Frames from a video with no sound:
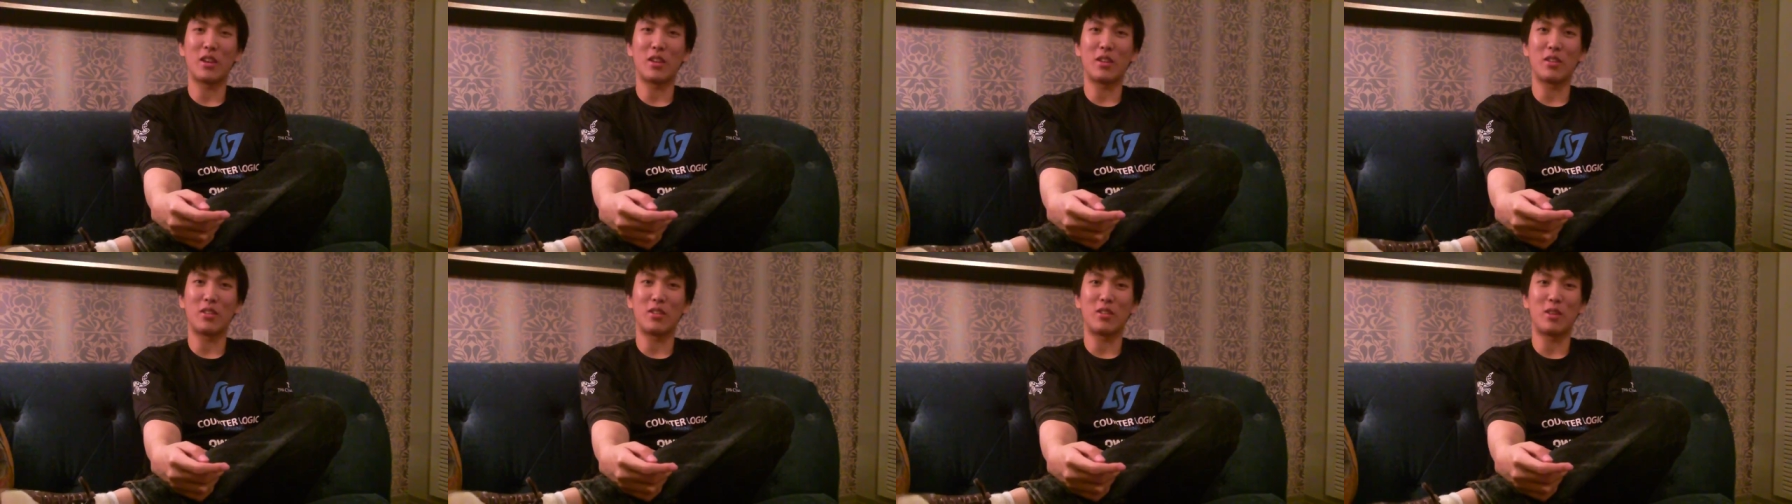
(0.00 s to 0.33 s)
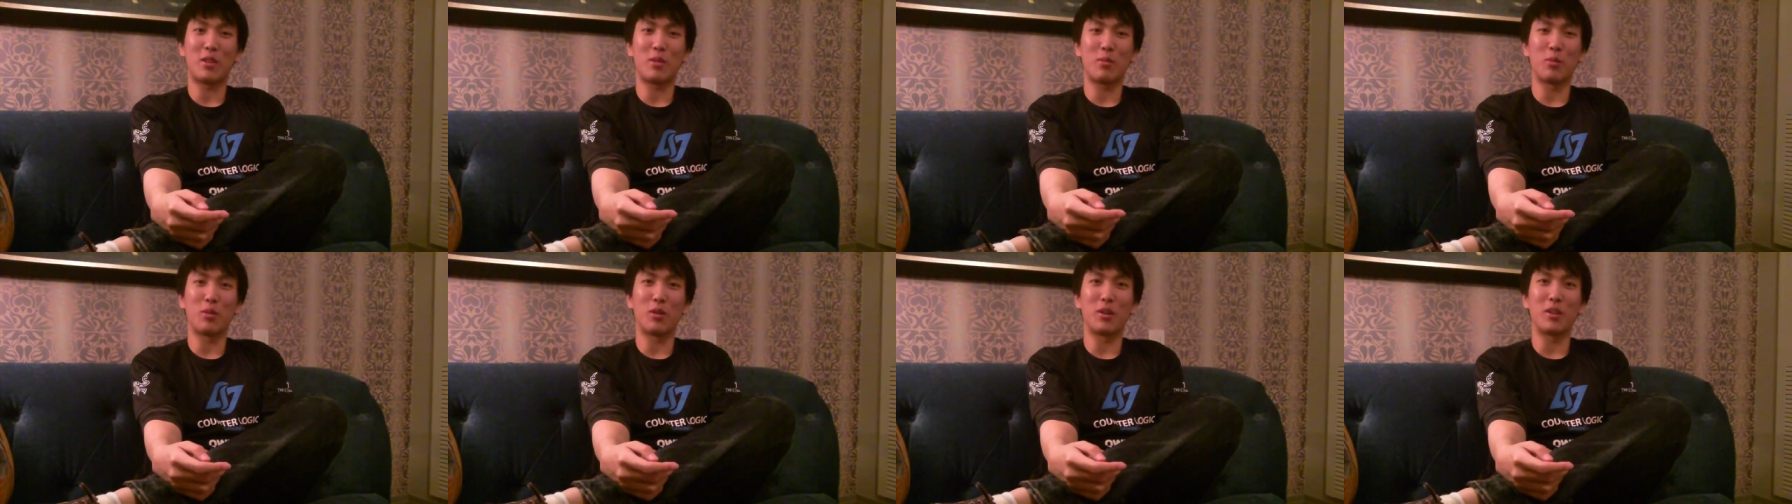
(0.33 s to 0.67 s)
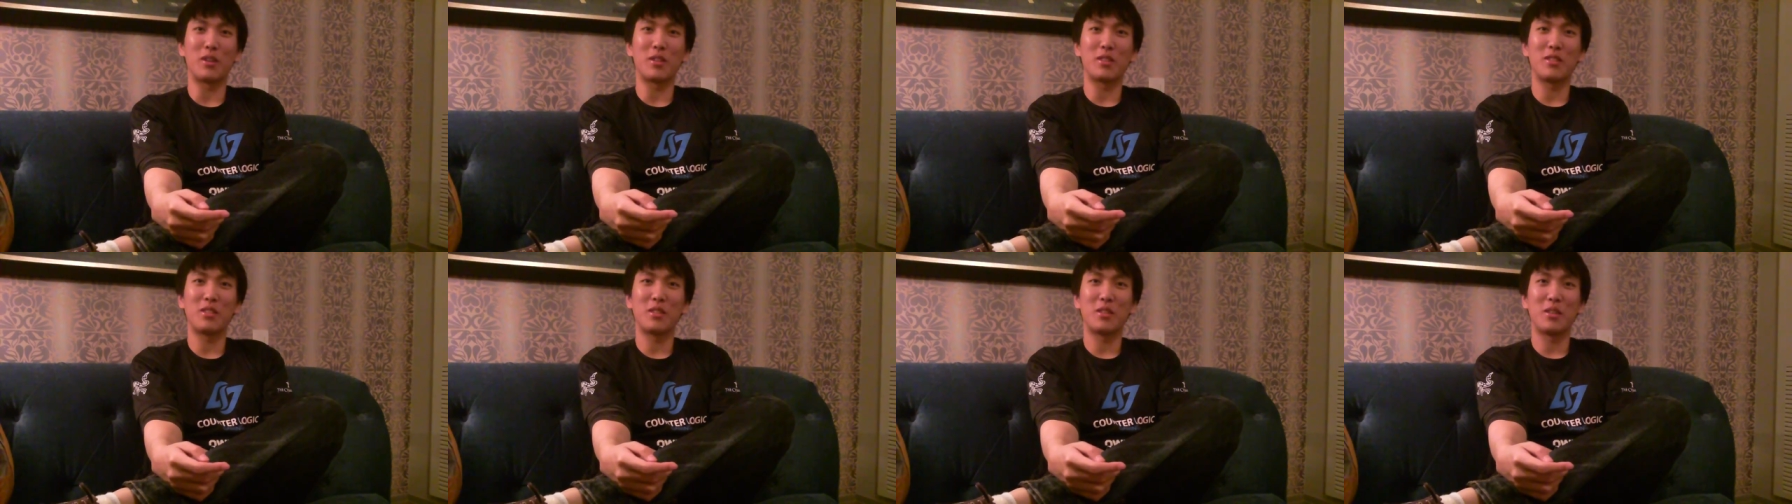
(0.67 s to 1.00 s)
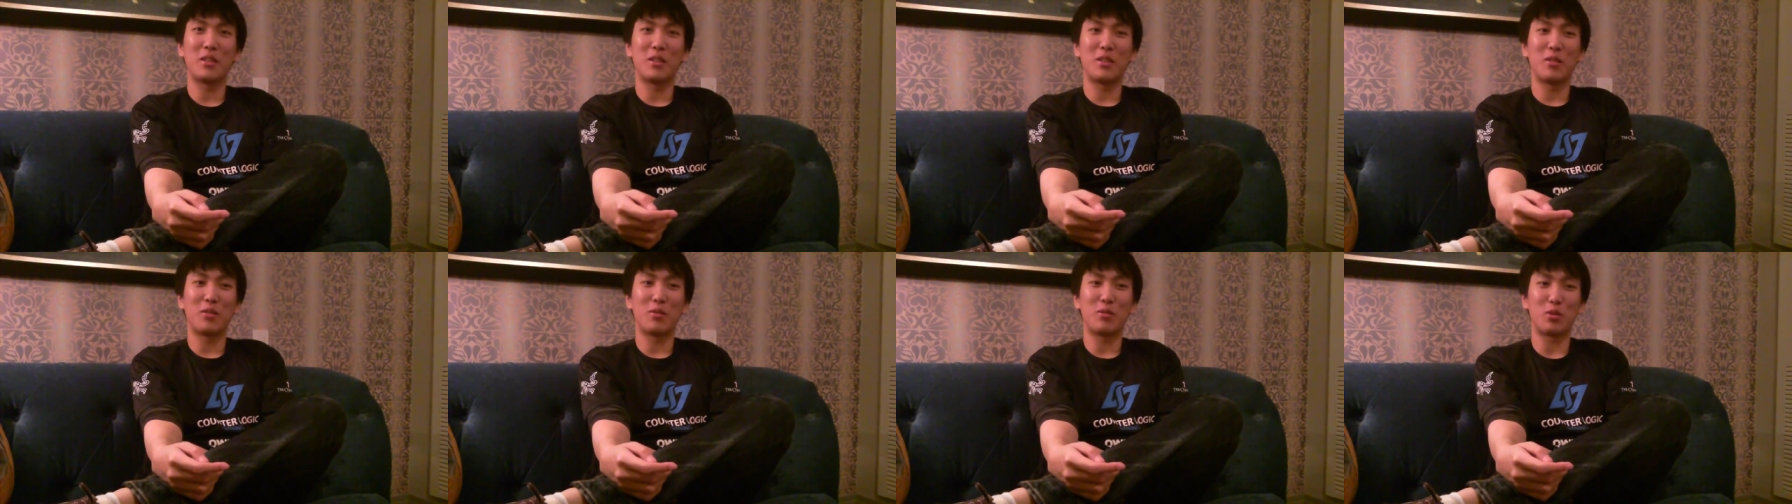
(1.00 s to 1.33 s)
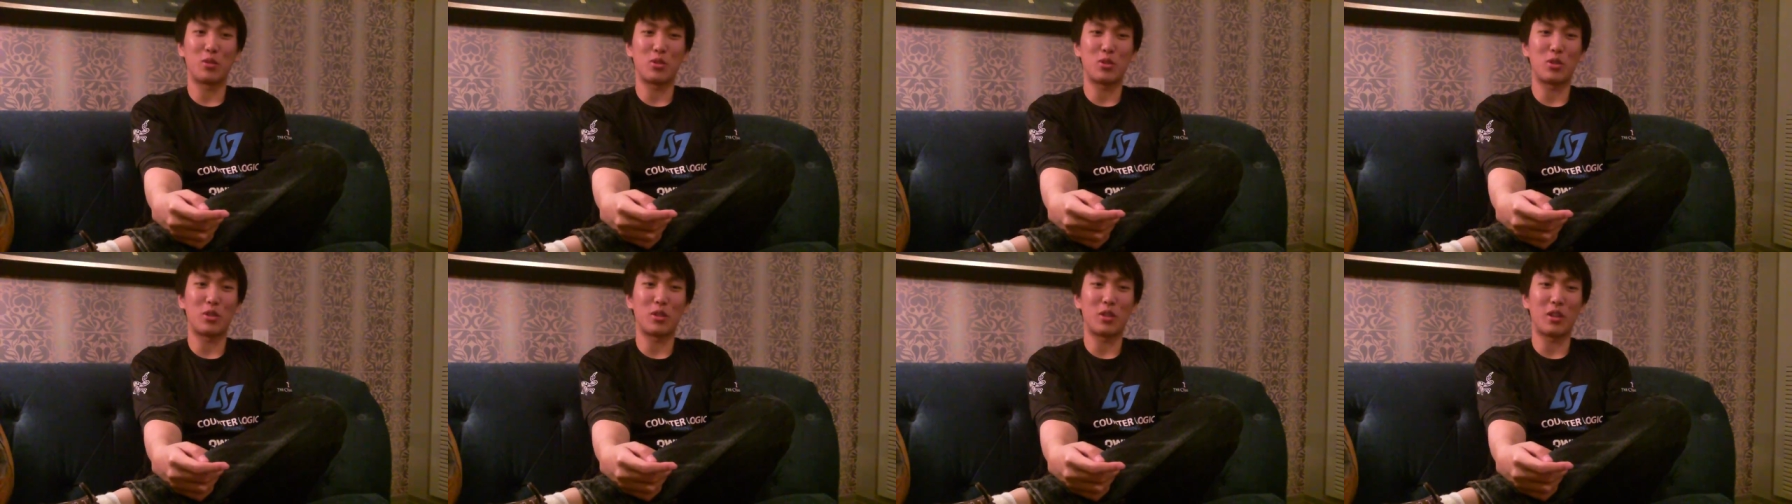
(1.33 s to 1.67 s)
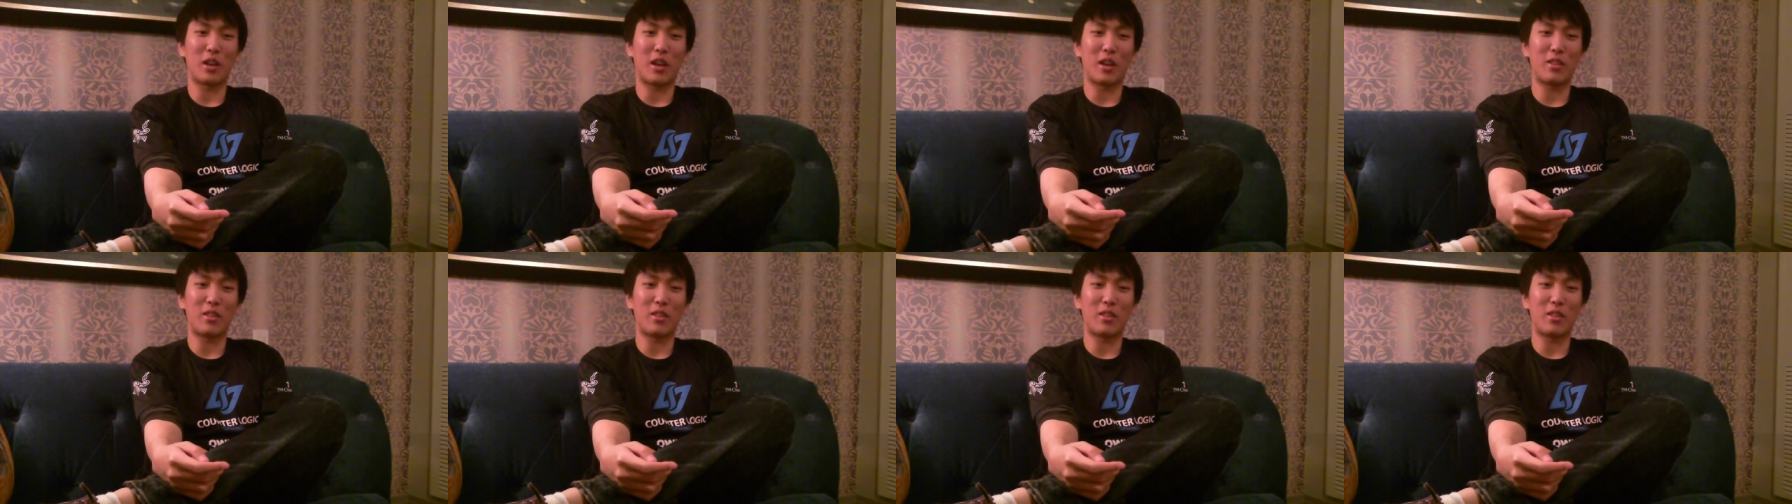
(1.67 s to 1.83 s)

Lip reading: how the team worked, for sure.